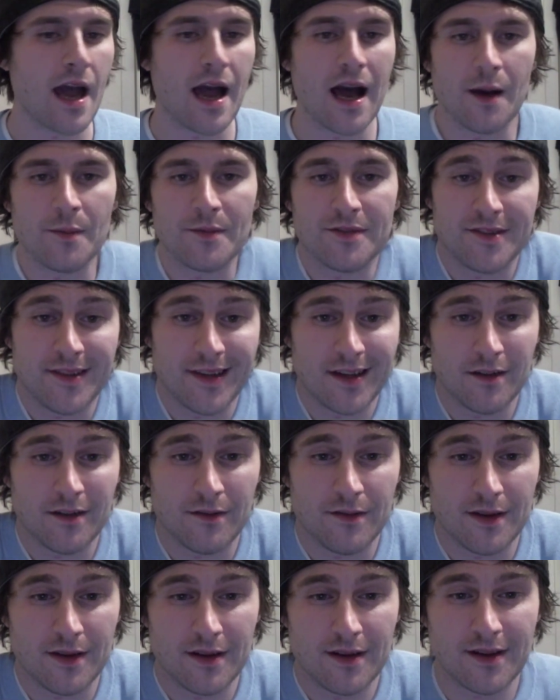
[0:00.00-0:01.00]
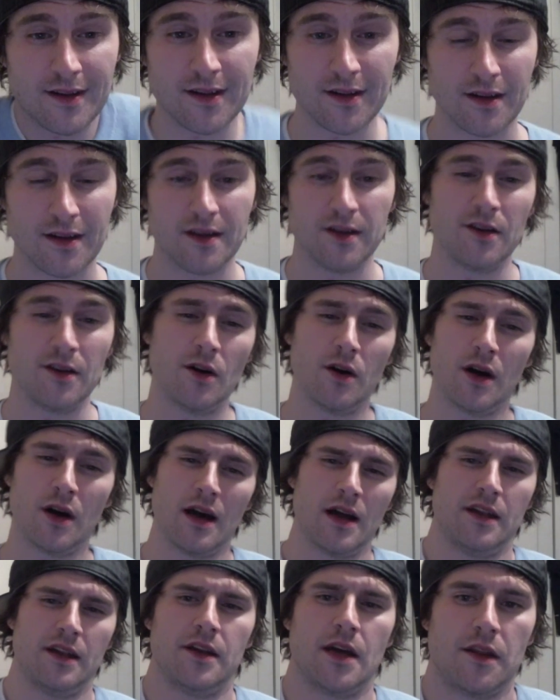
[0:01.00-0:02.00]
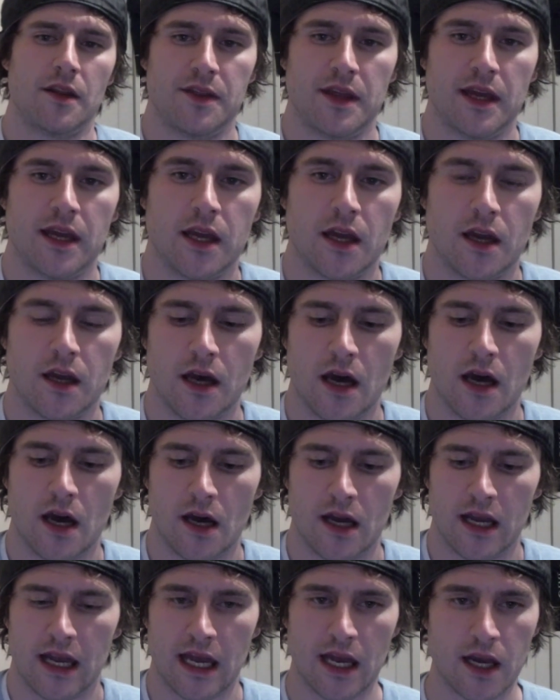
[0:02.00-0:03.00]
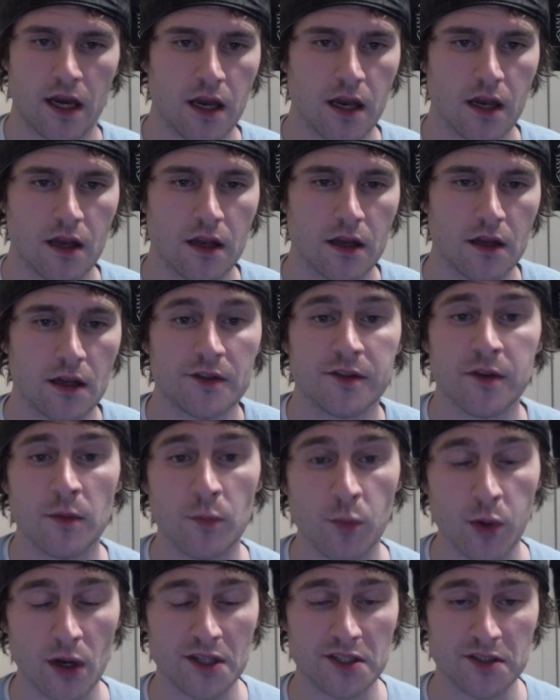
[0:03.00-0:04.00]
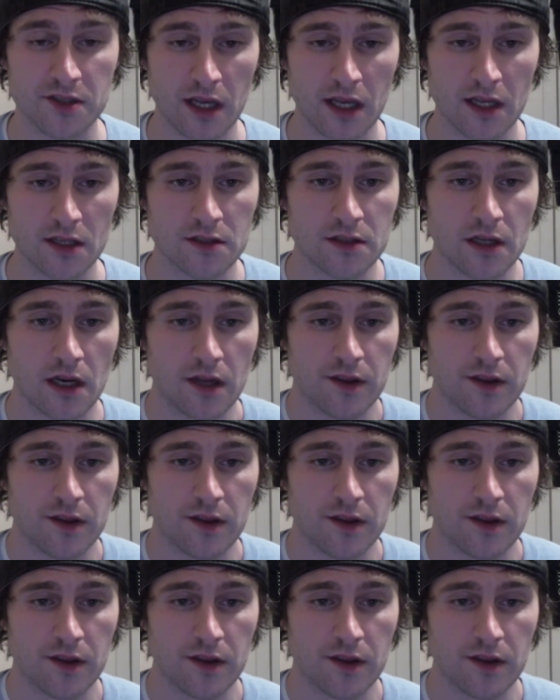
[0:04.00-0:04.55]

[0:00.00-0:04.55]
I'm sick of it. You know, I think, again, let's embrace change.